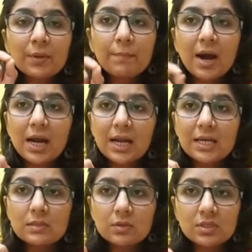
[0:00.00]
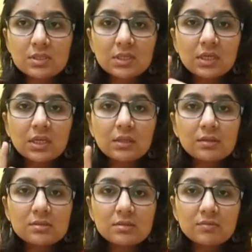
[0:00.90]
part, as you can see in
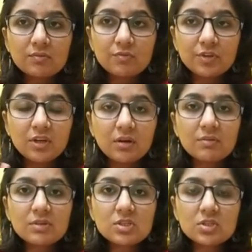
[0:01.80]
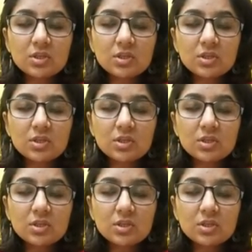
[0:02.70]
this figure which is